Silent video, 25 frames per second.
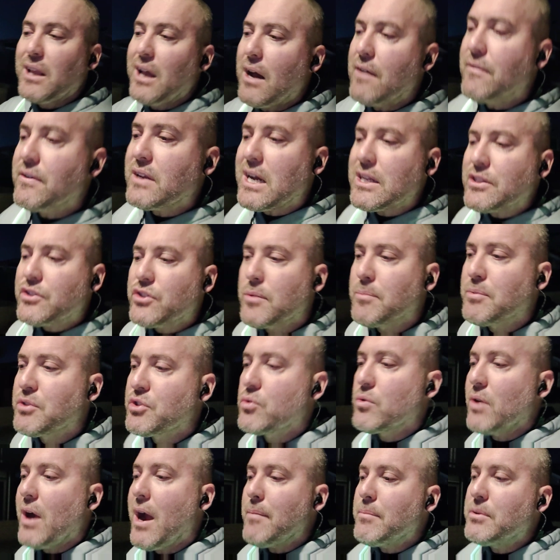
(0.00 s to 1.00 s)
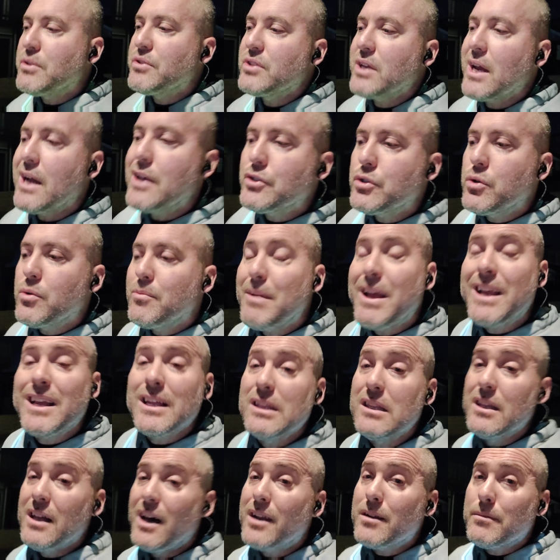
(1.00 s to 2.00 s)
I've got subscribers, guys, who
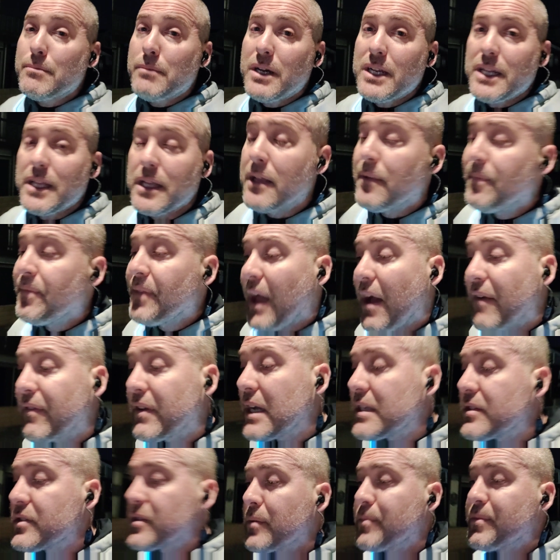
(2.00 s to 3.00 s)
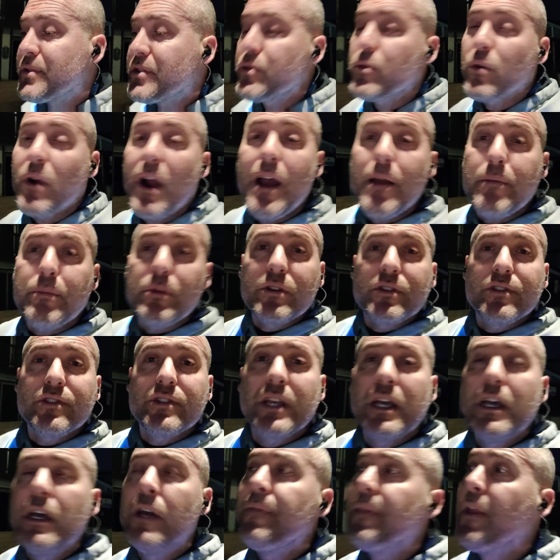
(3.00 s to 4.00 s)
make a lot of money. I've got
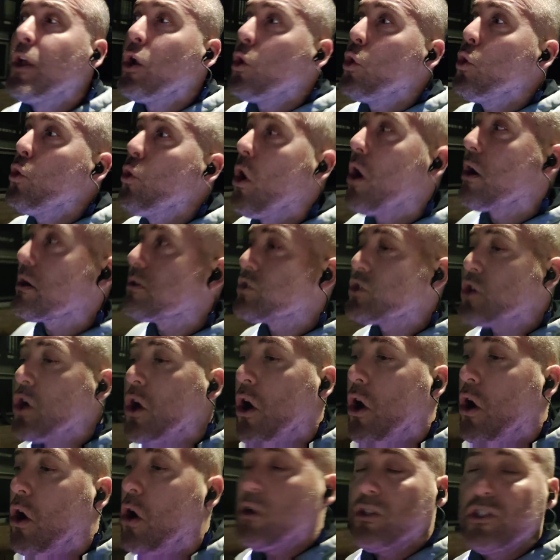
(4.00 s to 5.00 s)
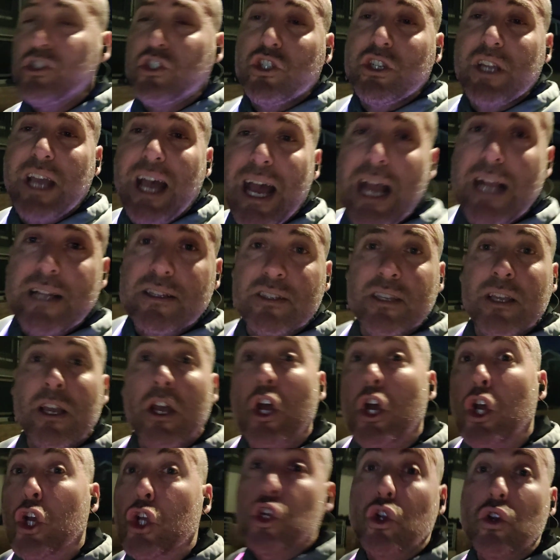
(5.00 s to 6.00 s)
subscribers who are tall, jacked,
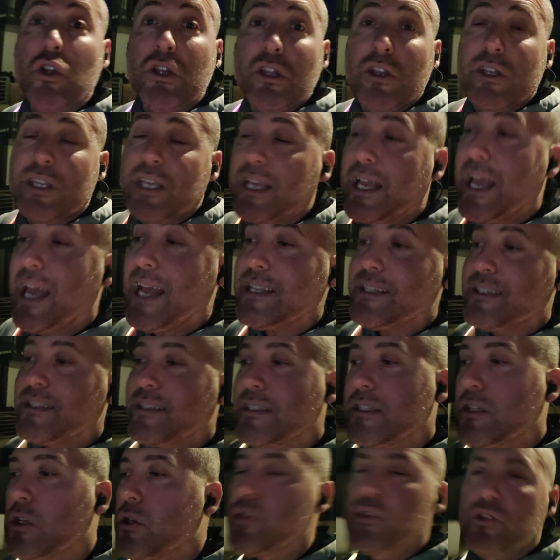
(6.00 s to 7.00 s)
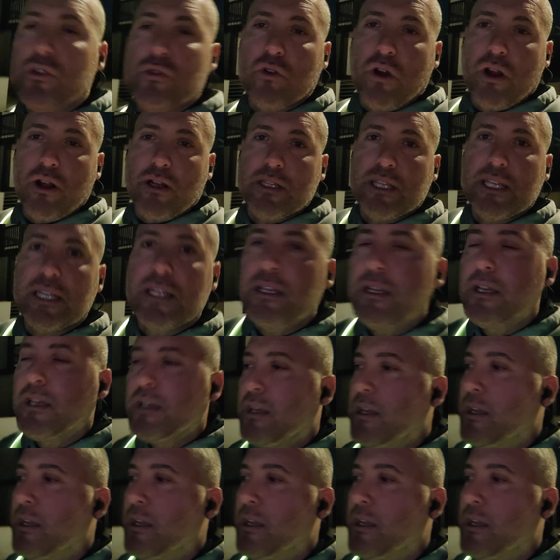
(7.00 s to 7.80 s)
good looking, and still struggling